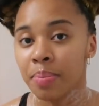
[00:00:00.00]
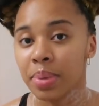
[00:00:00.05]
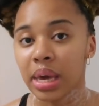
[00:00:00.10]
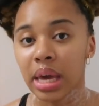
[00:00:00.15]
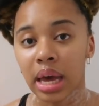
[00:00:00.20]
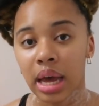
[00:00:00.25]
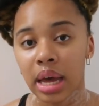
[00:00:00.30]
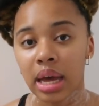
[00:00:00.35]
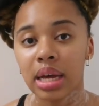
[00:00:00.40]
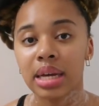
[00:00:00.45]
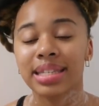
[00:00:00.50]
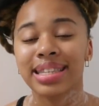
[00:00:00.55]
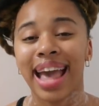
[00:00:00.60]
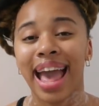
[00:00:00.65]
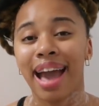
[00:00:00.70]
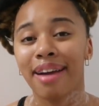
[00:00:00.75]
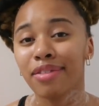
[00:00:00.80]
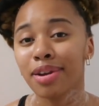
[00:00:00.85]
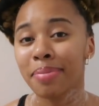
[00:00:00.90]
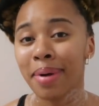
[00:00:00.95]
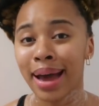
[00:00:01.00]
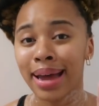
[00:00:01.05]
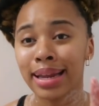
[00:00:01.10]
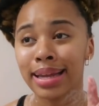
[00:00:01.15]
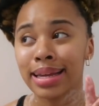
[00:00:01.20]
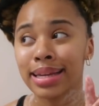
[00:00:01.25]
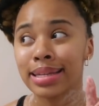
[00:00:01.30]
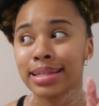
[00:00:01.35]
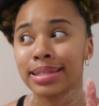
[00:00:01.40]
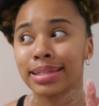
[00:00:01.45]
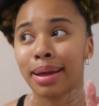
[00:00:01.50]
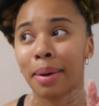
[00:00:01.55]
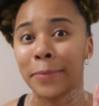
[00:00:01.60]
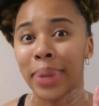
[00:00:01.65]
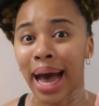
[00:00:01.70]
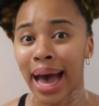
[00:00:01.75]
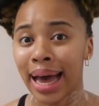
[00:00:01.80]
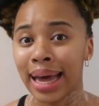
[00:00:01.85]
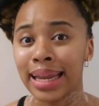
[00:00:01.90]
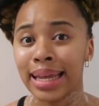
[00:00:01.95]
because everybody's
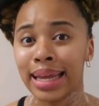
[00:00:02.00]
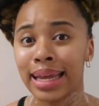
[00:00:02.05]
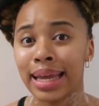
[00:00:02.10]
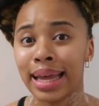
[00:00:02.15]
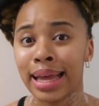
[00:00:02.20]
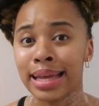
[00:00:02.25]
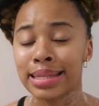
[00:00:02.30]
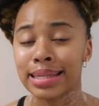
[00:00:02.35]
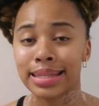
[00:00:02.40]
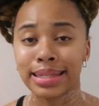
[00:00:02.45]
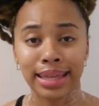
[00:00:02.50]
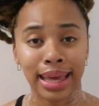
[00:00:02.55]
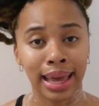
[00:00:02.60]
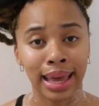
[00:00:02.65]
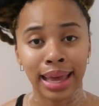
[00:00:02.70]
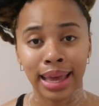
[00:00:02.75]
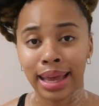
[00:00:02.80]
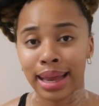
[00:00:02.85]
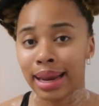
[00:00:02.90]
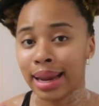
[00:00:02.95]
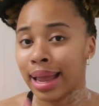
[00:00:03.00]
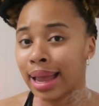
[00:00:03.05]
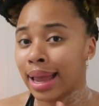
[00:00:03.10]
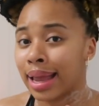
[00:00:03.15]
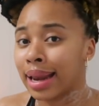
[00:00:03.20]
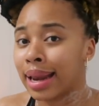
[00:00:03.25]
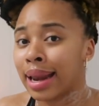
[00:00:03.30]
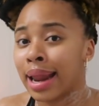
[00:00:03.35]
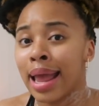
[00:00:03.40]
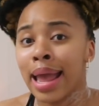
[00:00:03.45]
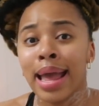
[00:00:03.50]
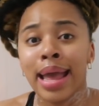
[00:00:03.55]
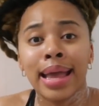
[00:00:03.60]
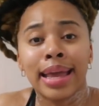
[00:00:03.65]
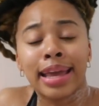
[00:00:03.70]
body and skin and